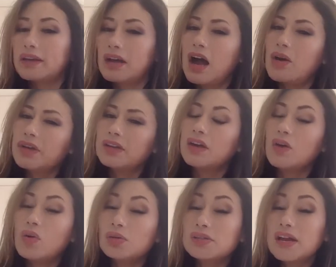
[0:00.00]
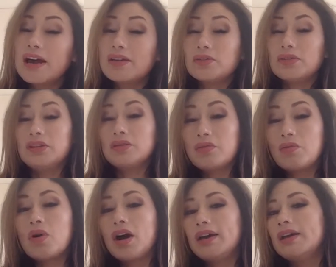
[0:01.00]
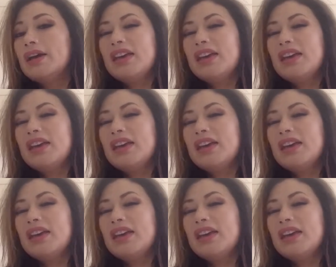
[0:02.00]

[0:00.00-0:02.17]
how can I hold title in Hawaii?